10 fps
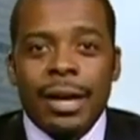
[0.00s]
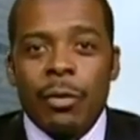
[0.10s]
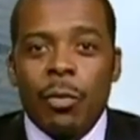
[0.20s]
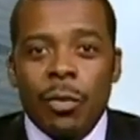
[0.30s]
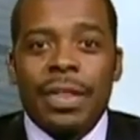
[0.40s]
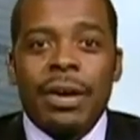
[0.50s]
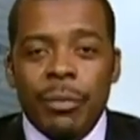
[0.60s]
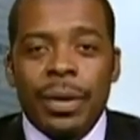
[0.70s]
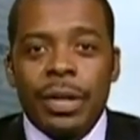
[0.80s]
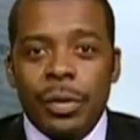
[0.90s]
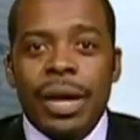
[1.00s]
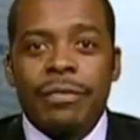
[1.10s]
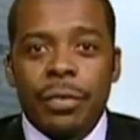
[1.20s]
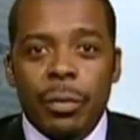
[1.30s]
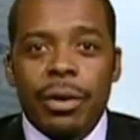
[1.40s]
Without money, you have
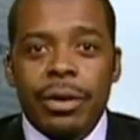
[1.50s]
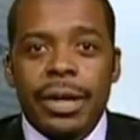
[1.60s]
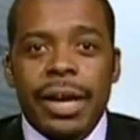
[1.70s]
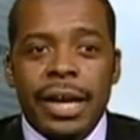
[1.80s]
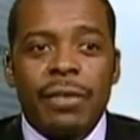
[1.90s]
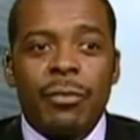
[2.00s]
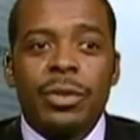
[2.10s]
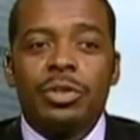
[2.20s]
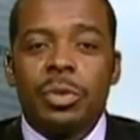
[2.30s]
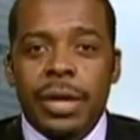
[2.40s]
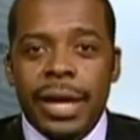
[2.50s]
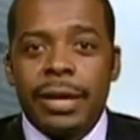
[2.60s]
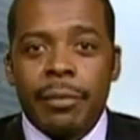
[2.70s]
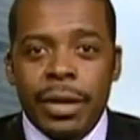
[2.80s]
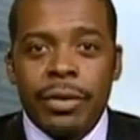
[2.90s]
to work, and if once you
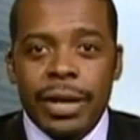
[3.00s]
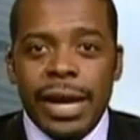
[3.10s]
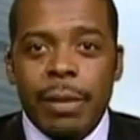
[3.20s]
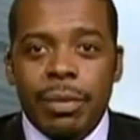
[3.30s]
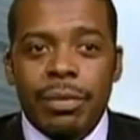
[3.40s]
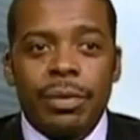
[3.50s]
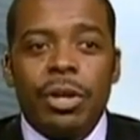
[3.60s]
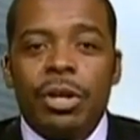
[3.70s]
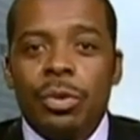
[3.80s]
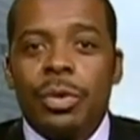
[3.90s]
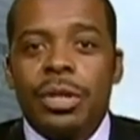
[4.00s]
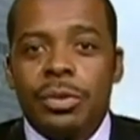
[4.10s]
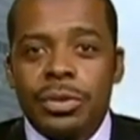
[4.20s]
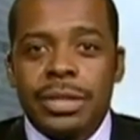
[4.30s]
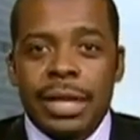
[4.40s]
gain money or capital, you can
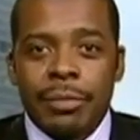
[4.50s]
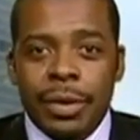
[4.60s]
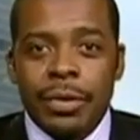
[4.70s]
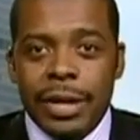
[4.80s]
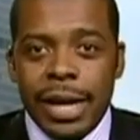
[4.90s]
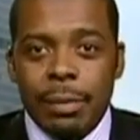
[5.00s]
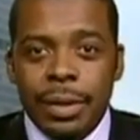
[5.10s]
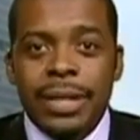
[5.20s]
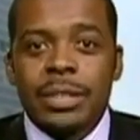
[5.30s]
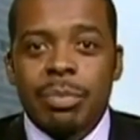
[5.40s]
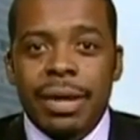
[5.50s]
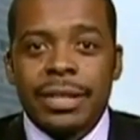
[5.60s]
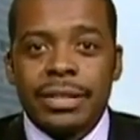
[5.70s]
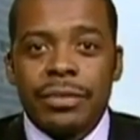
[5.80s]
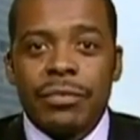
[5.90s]
use that money or capital as a
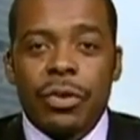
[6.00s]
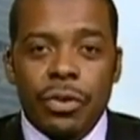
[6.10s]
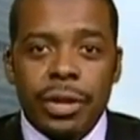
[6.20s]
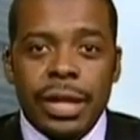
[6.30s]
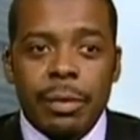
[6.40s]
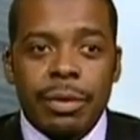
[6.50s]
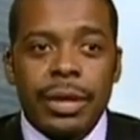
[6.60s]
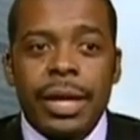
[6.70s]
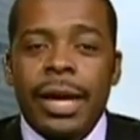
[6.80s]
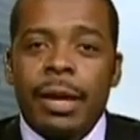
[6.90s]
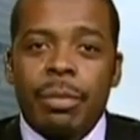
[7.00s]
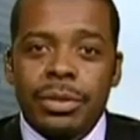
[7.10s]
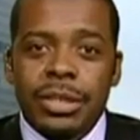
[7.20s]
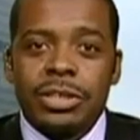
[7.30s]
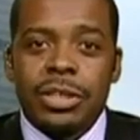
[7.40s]
proxy for your labor and
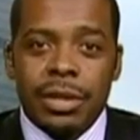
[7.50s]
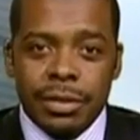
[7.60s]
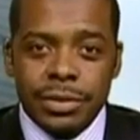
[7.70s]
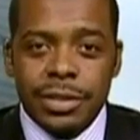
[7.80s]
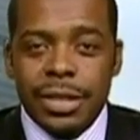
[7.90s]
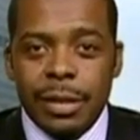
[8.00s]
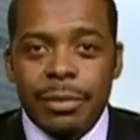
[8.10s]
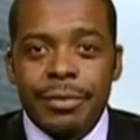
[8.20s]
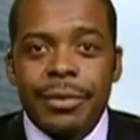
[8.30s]
potentially others' labor.